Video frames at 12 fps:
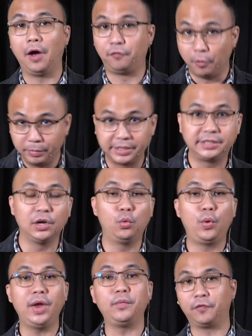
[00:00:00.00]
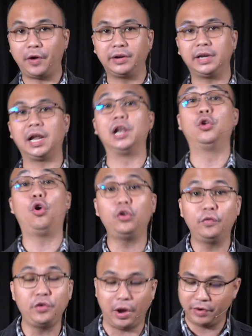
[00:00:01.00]
from the survey, we find out that a lot
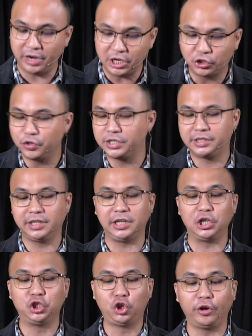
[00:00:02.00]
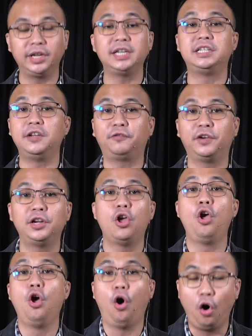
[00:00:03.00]
of you are very interested in joining different
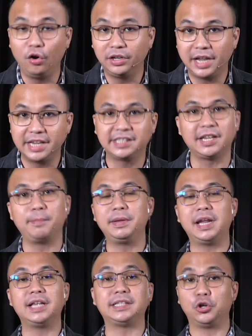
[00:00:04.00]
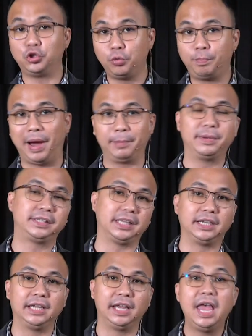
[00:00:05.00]
online seminars and also Bible
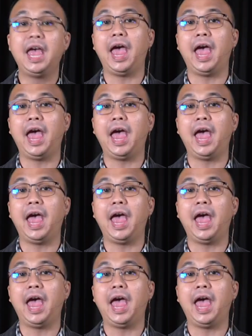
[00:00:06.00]
study.